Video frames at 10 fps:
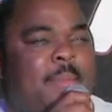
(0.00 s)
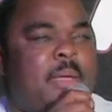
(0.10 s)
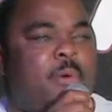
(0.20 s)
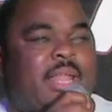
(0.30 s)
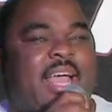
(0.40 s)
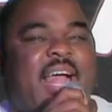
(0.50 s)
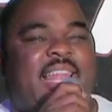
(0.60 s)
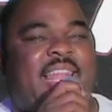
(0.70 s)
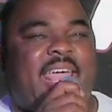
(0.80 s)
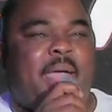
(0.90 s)
It'd be more like
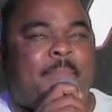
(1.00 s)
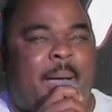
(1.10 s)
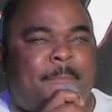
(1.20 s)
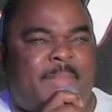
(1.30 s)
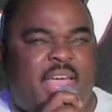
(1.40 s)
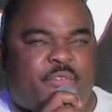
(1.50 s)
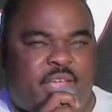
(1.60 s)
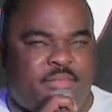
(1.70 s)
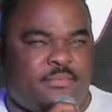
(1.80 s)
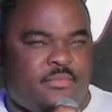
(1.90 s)
A Lamb by Mary.